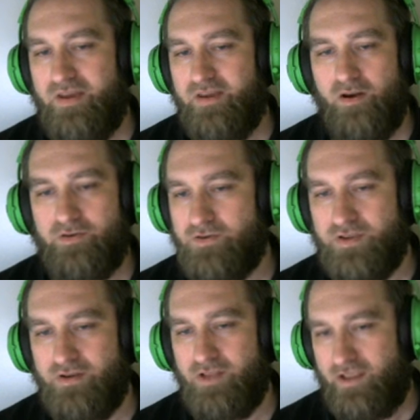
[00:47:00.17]
characters,
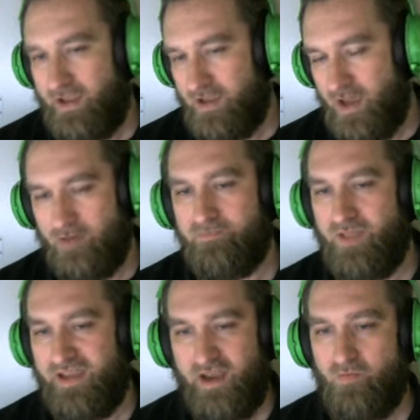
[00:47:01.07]
that, like like uh,
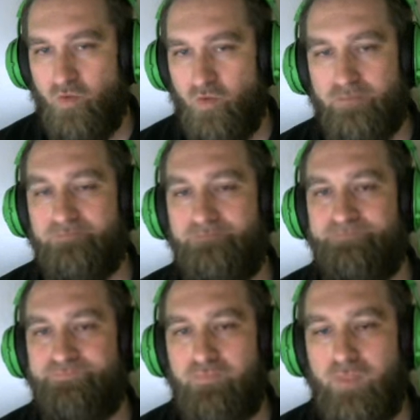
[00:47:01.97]
like Gecko Moria.
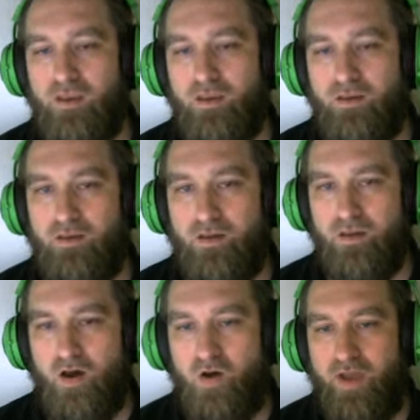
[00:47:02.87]

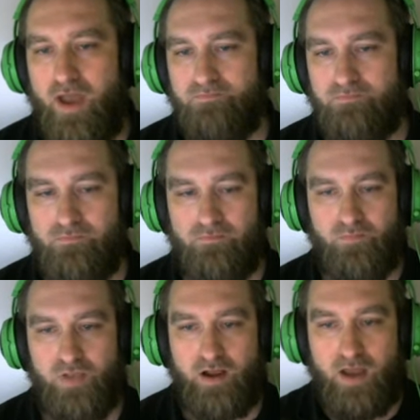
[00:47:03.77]
Okay,
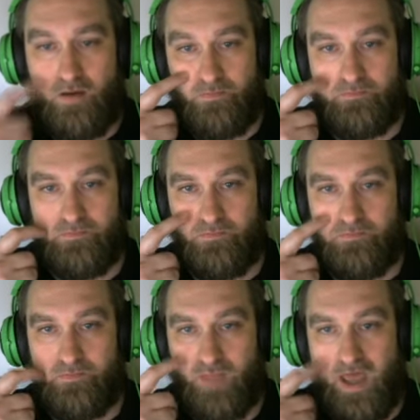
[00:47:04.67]
block out.
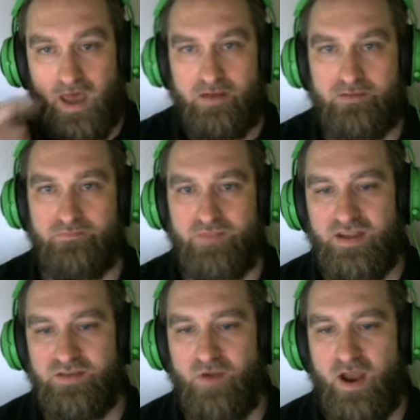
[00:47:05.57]
And then
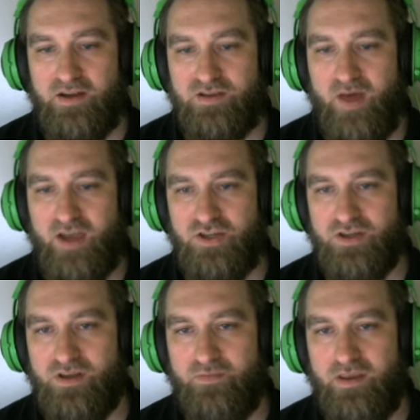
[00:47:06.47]
he's probably going to smash into
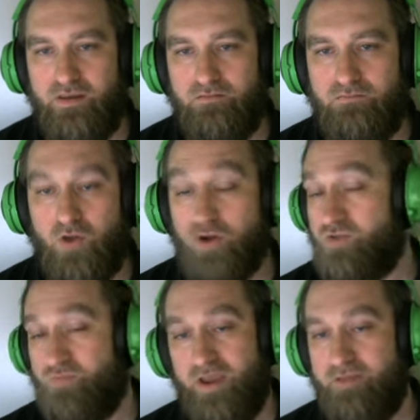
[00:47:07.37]
something or
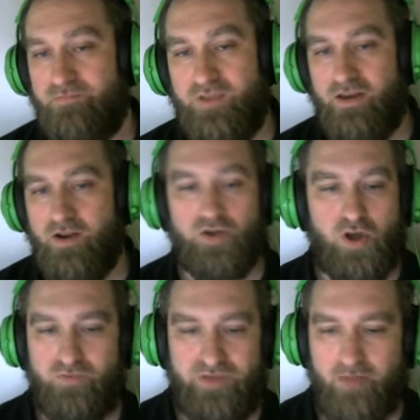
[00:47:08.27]
just play
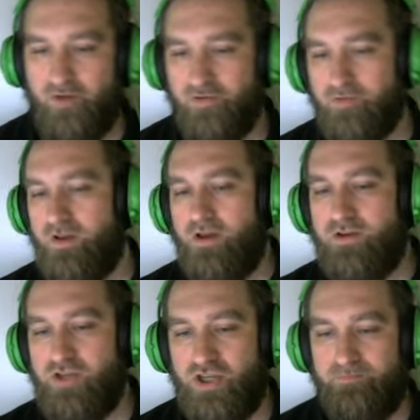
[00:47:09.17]
Kikunojo. Game over.
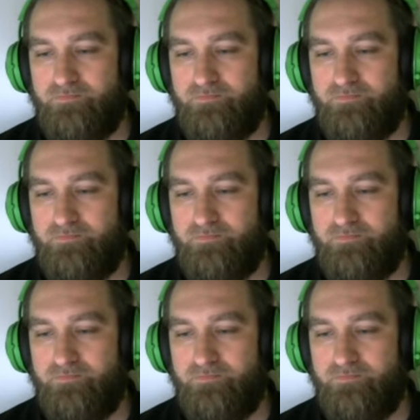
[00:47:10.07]
GG.